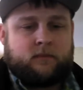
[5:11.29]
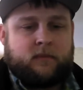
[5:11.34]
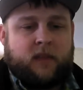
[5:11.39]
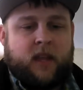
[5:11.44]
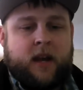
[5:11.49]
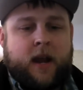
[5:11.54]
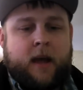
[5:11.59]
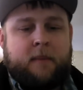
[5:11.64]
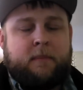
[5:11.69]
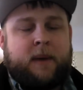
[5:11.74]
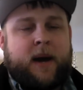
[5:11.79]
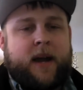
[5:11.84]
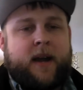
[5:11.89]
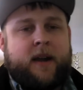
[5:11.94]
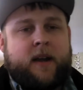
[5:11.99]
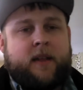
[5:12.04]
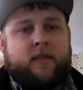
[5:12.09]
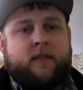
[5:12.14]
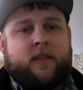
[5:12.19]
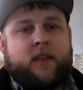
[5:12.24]
And I bought
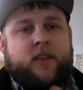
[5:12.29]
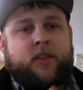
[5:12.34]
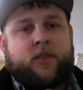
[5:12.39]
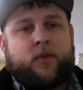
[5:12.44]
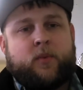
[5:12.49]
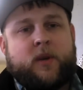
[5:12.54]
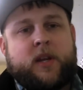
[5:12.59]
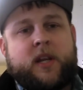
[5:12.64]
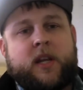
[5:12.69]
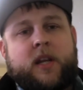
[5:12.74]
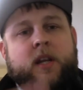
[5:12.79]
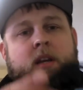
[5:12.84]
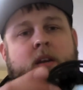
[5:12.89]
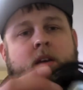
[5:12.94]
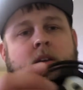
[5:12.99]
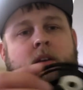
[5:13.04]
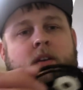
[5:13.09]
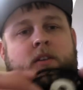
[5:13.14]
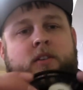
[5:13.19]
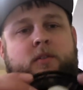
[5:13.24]
it in the
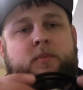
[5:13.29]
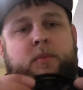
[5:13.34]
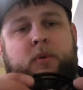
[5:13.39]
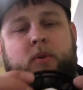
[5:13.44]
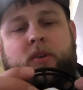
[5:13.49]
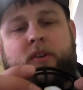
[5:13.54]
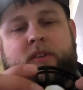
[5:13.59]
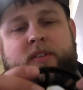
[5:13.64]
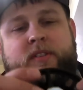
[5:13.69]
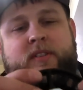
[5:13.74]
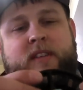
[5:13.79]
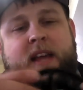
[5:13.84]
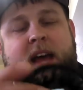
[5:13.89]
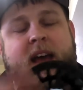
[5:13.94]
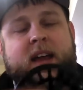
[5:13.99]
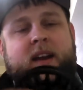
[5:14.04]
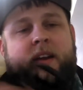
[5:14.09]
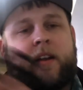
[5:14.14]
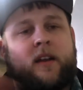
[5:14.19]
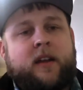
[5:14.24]
3-spool
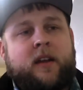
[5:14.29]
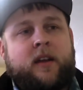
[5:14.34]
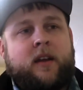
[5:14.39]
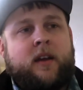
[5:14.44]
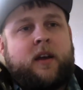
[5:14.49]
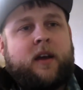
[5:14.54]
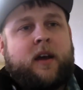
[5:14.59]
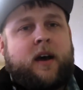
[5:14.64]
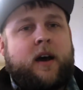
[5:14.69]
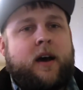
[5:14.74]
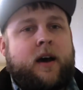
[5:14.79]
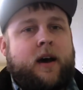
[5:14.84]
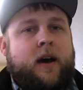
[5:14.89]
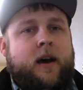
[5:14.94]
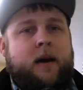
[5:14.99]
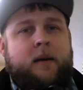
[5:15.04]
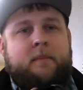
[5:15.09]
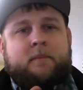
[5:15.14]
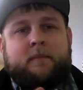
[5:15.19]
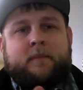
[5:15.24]
set.
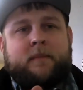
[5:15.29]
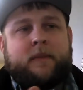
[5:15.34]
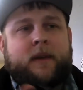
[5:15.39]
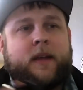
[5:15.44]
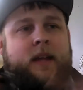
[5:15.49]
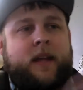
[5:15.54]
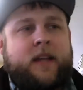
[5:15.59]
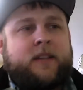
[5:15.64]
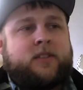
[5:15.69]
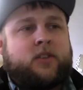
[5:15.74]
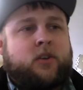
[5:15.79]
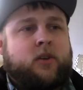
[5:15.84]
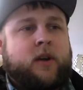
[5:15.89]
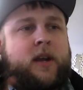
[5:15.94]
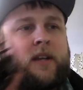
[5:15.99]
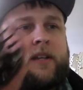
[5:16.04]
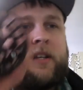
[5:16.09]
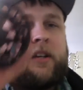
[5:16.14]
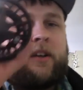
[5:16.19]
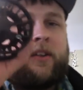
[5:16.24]
It's a
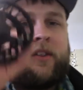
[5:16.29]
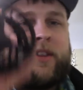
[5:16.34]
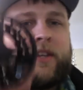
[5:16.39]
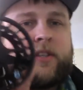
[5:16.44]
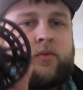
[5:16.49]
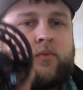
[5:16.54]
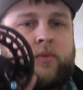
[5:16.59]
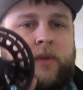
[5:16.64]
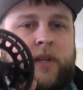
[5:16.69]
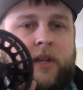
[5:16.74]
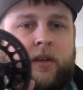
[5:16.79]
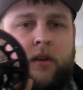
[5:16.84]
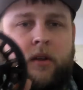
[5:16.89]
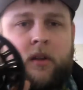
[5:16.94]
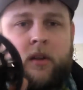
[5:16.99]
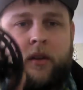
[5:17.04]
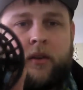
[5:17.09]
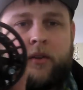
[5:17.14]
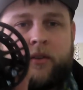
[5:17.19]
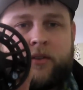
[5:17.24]
great deal. This
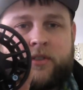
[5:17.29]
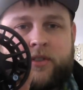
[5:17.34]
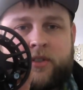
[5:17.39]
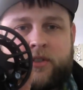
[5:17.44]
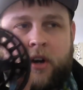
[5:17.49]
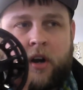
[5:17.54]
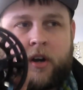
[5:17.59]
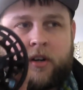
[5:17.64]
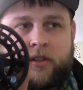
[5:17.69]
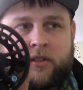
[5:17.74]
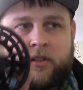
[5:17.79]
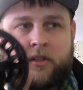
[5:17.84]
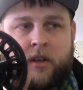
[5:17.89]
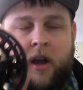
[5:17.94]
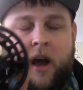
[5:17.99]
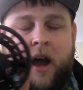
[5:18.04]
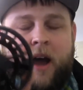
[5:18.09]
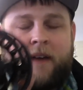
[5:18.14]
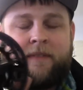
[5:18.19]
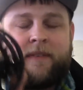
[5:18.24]
reel starts
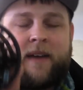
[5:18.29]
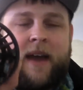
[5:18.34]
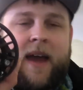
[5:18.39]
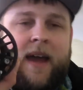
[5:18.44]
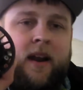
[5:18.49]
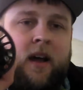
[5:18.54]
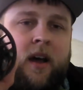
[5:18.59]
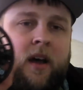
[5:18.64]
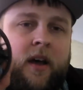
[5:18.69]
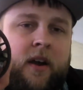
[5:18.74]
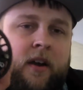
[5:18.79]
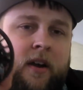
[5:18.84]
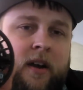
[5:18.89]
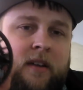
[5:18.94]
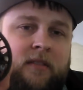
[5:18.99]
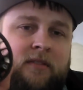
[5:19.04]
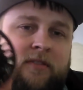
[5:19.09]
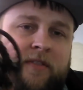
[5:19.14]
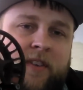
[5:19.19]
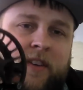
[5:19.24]
off at
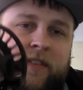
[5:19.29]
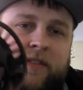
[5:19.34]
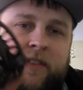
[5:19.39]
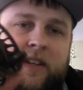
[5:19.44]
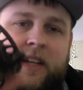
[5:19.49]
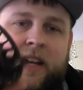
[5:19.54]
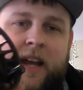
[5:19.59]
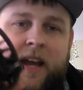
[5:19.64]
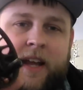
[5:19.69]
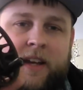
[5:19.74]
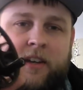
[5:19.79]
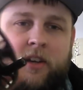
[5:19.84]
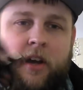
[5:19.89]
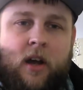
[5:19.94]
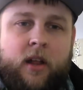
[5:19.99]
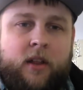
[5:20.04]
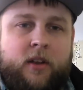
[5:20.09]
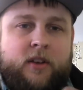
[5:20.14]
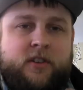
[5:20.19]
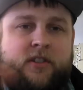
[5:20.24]

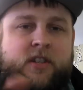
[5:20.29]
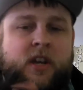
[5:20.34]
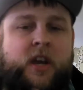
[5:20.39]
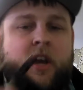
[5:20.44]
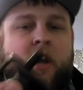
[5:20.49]
$159.